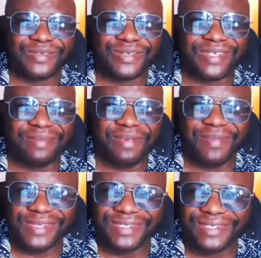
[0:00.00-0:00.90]
send me
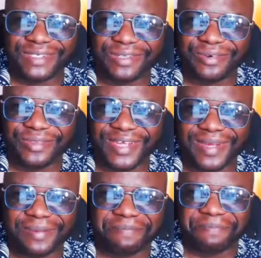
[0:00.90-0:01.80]
messages through
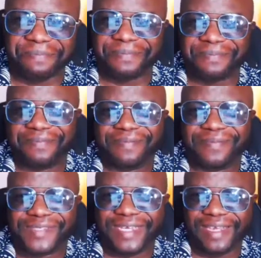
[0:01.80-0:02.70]
there.
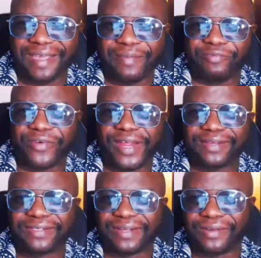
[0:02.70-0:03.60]
Take care, my
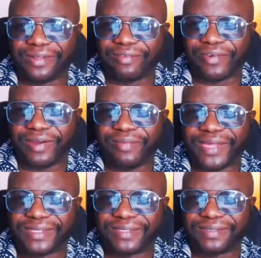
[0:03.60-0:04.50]
friend, and all the very
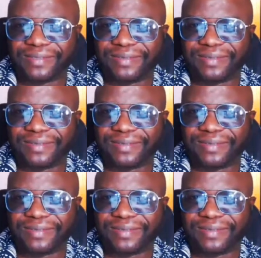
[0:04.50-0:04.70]
best.